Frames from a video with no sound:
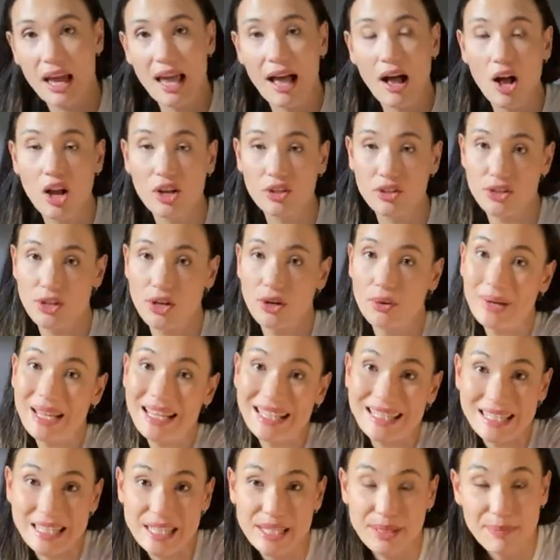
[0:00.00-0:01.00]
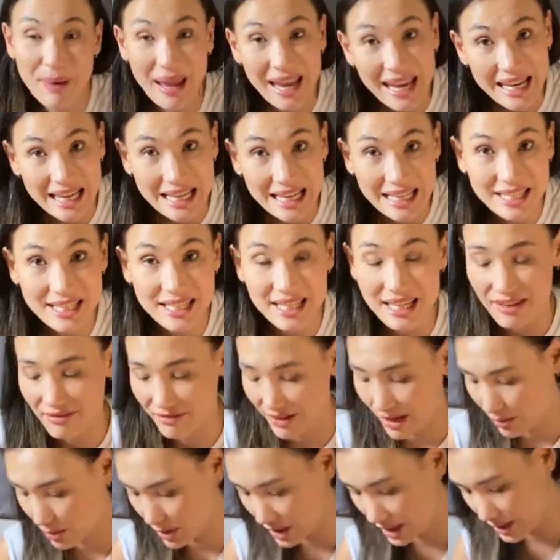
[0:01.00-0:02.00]
also expand if
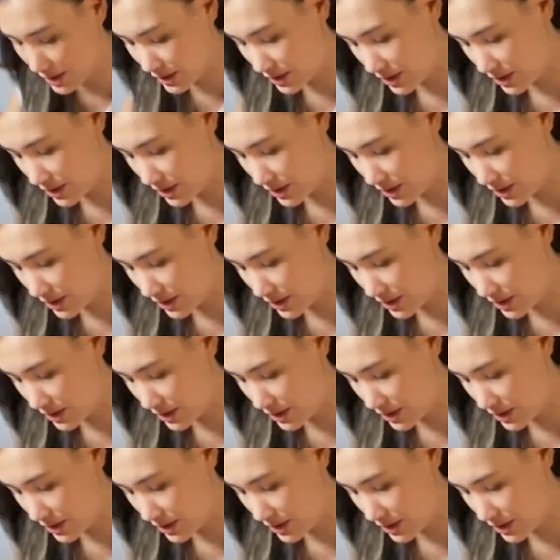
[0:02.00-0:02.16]
I wanted